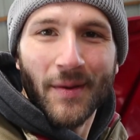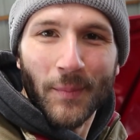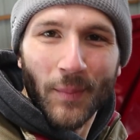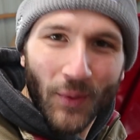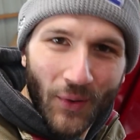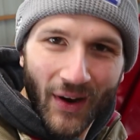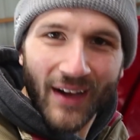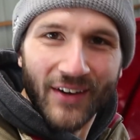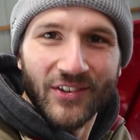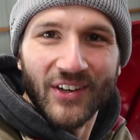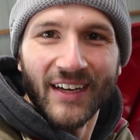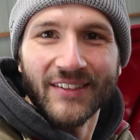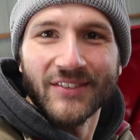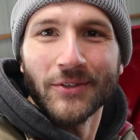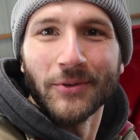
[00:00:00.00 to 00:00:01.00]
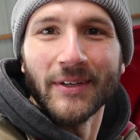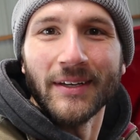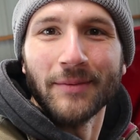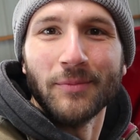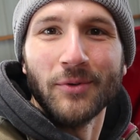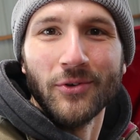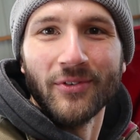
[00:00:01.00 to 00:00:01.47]
project so we
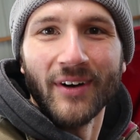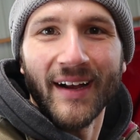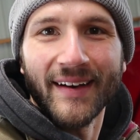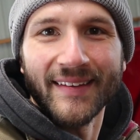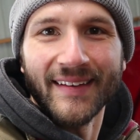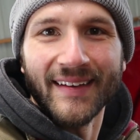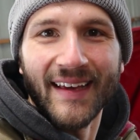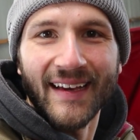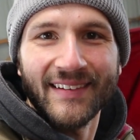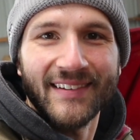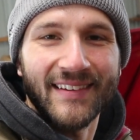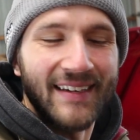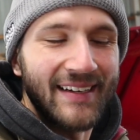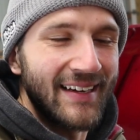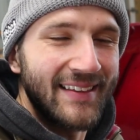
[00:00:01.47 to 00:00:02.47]
can move on to the next thing.